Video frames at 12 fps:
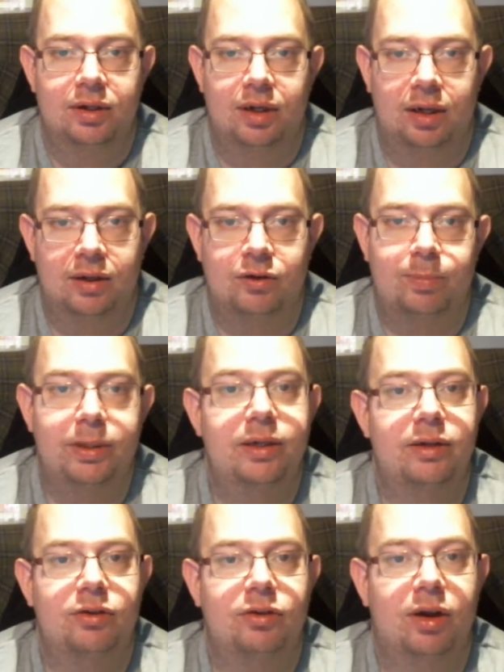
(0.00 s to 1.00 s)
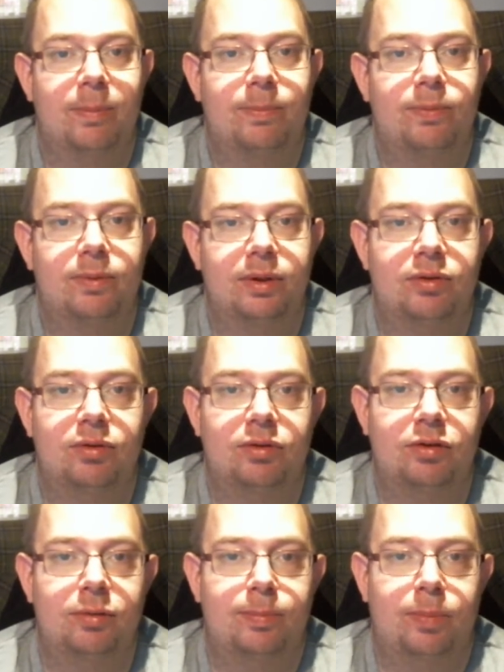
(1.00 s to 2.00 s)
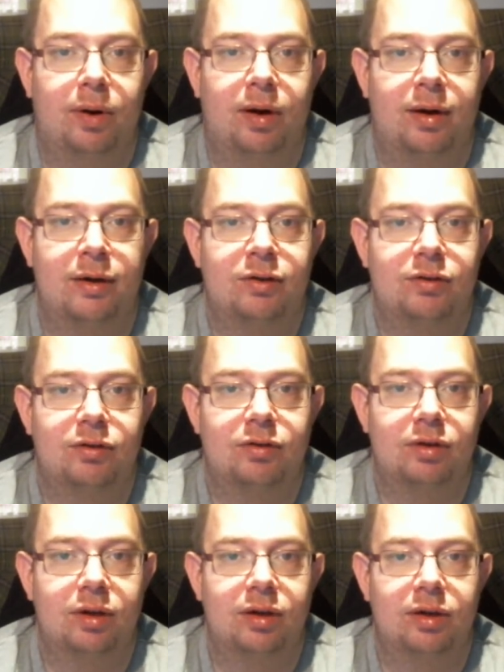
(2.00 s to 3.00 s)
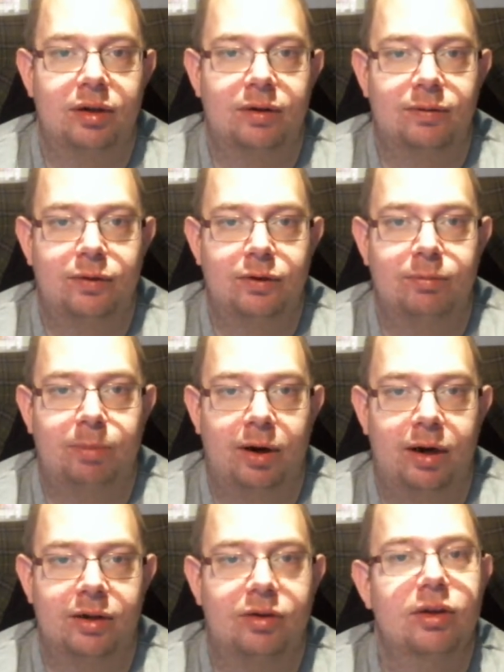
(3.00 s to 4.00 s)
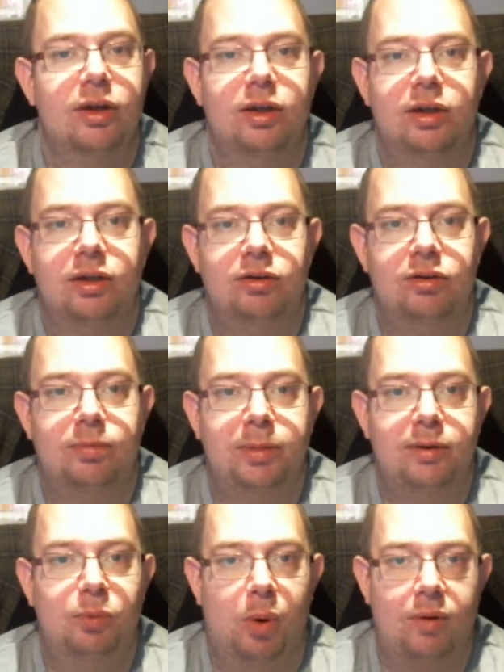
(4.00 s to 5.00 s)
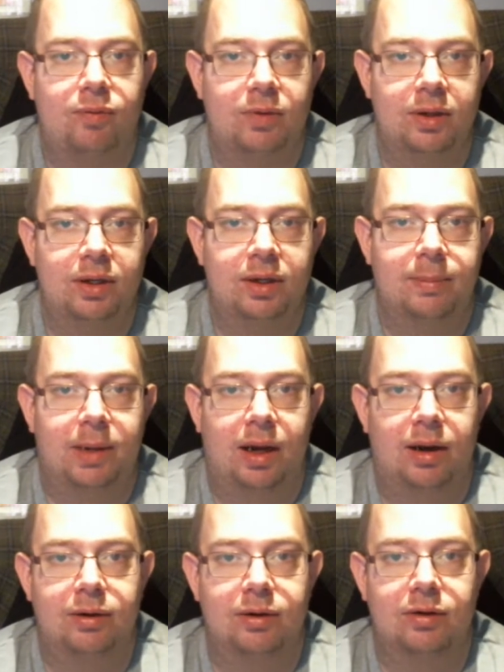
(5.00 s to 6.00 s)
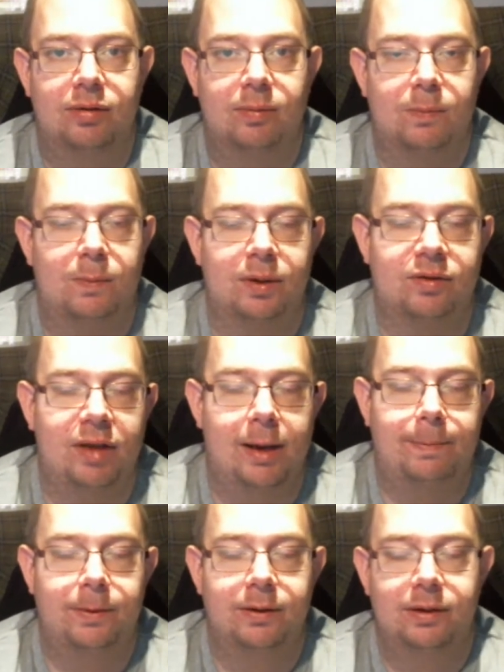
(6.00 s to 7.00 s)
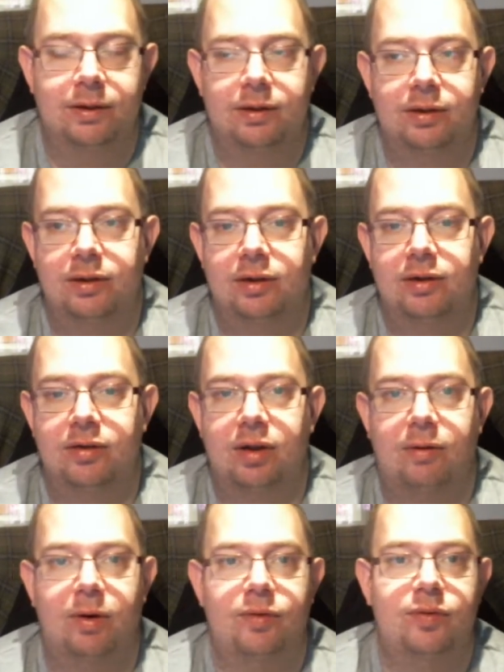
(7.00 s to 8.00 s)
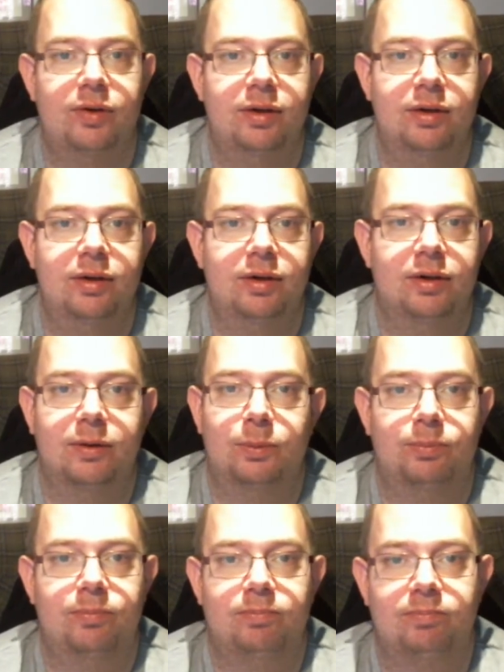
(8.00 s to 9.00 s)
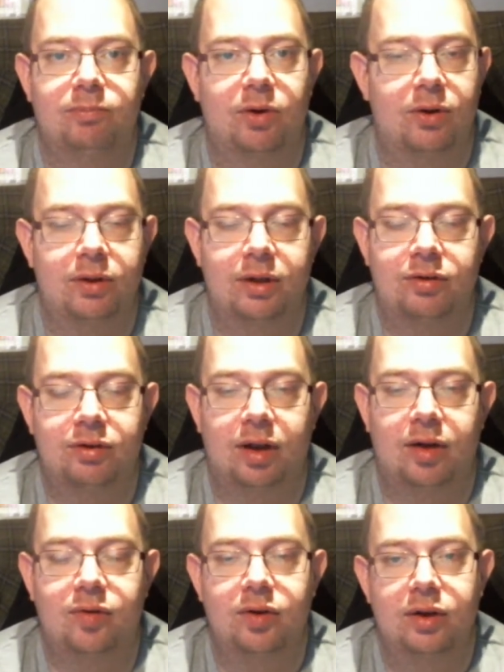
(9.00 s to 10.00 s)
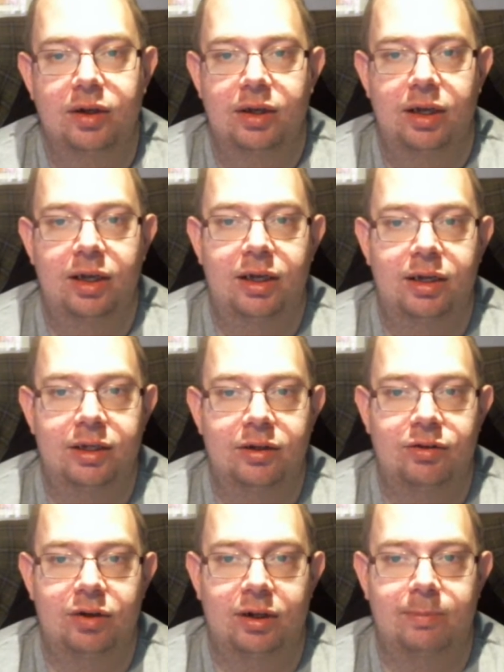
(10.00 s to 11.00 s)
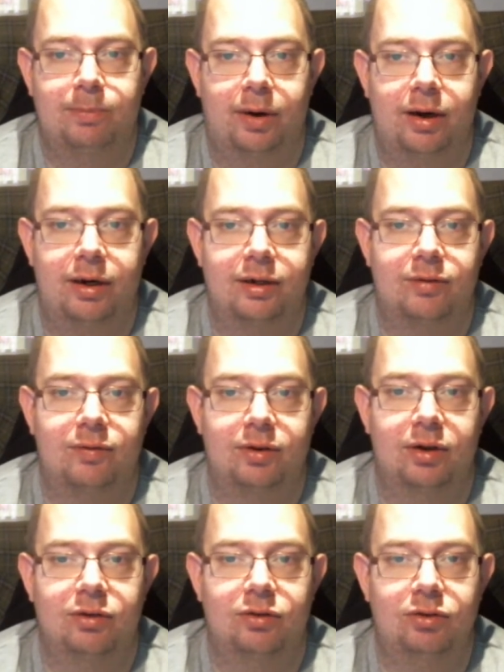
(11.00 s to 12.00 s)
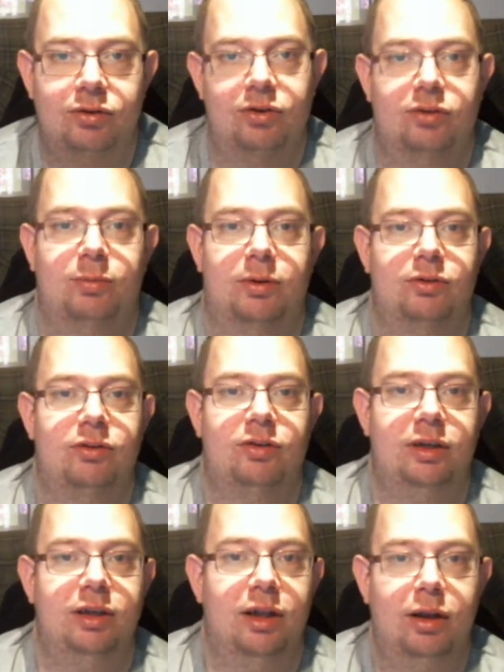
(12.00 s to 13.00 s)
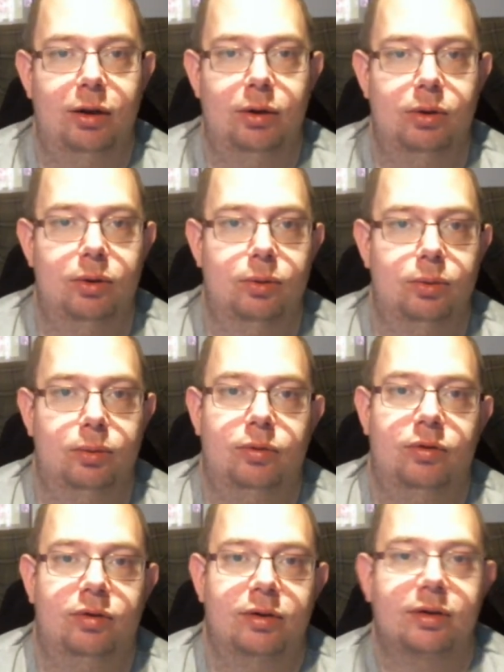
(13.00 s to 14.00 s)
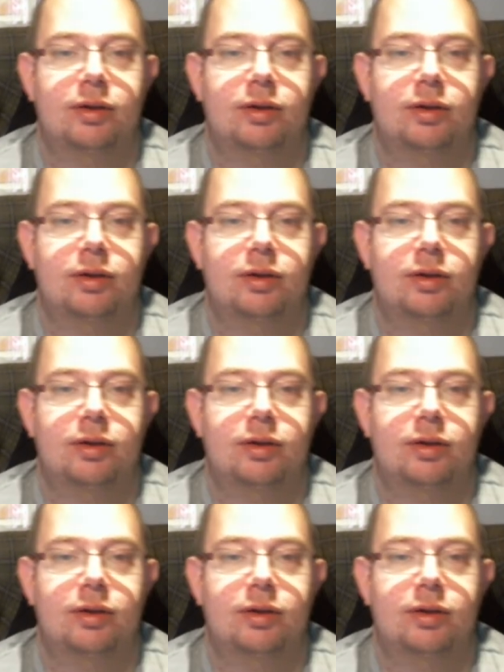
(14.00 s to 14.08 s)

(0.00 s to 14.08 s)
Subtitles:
I'll split this up into two parts. First part, just me waffling about what's happened, how I feel, all that stuff. And the second part for those who just want to see loot.